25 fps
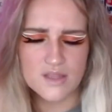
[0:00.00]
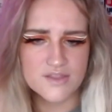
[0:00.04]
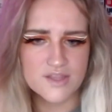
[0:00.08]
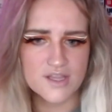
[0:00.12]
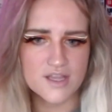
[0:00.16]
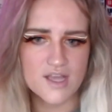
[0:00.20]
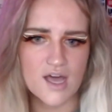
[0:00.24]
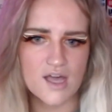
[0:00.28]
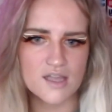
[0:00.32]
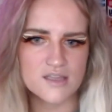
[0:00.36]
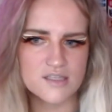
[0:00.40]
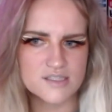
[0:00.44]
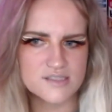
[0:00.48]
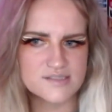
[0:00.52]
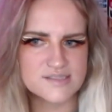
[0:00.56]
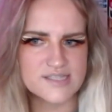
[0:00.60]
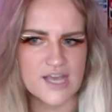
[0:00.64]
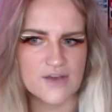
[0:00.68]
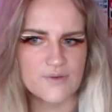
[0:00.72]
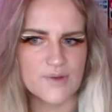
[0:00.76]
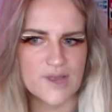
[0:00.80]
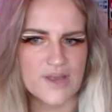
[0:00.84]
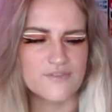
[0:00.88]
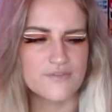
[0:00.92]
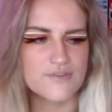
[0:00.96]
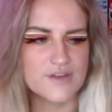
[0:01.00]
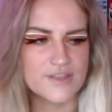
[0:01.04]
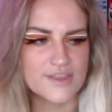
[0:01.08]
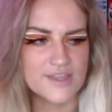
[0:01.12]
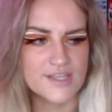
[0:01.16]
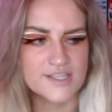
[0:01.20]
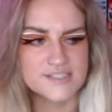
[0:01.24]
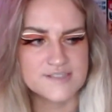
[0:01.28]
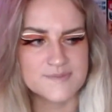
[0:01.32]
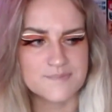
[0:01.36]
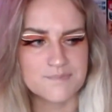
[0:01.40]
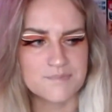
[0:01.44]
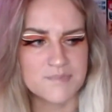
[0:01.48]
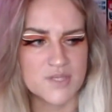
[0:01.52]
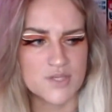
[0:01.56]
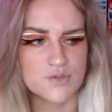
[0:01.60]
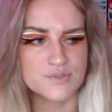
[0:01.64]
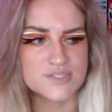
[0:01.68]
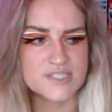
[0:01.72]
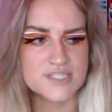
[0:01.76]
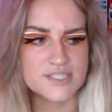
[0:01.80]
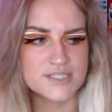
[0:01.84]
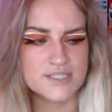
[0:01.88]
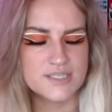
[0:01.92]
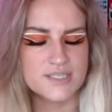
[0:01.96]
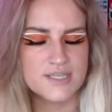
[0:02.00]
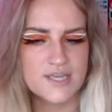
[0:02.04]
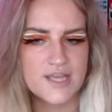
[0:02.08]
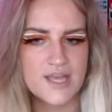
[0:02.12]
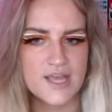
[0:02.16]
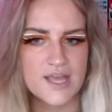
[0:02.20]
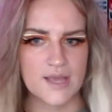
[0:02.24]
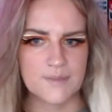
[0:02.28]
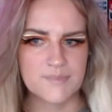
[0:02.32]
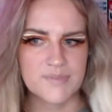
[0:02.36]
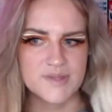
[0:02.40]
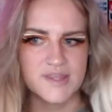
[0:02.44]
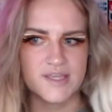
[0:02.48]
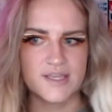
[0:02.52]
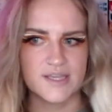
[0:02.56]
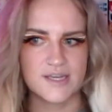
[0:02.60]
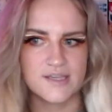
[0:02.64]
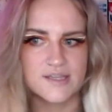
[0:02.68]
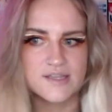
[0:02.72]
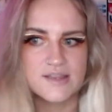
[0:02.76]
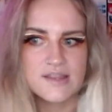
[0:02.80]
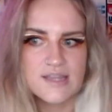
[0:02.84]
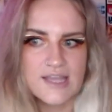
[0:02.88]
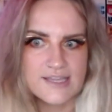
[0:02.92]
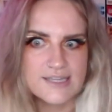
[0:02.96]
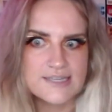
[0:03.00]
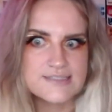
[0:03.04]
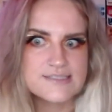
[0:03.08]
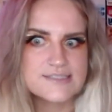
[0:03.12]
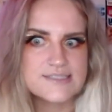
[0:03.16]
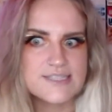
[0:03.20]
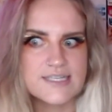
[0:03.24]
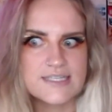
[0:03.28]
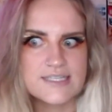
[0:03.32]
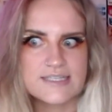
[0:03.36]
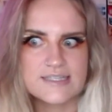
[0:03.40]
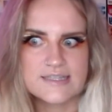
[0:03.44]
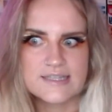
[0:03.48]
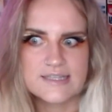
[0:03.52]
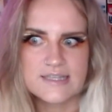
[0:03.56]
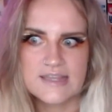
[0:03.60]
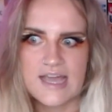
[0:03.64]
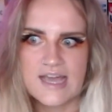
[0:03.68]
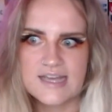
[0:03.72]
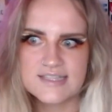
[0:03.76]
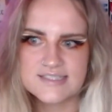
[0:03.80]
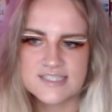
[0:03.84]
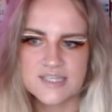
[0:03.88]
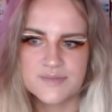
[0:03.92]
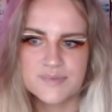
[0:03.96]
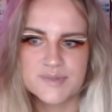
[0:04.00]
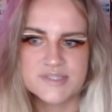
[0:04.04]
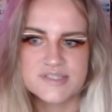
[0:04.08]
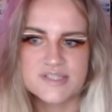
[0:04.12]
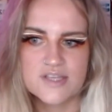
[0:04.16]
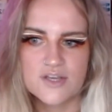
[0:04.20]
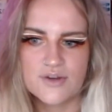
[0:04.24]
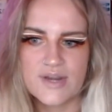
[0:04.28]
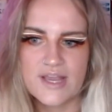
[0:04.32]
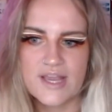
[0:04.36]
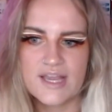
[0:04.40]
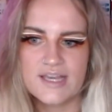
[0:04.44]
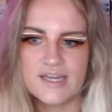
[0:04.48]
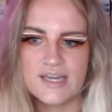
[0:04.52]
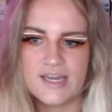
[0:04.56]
The colors, how everything's muted, but then, like I said in the last episode,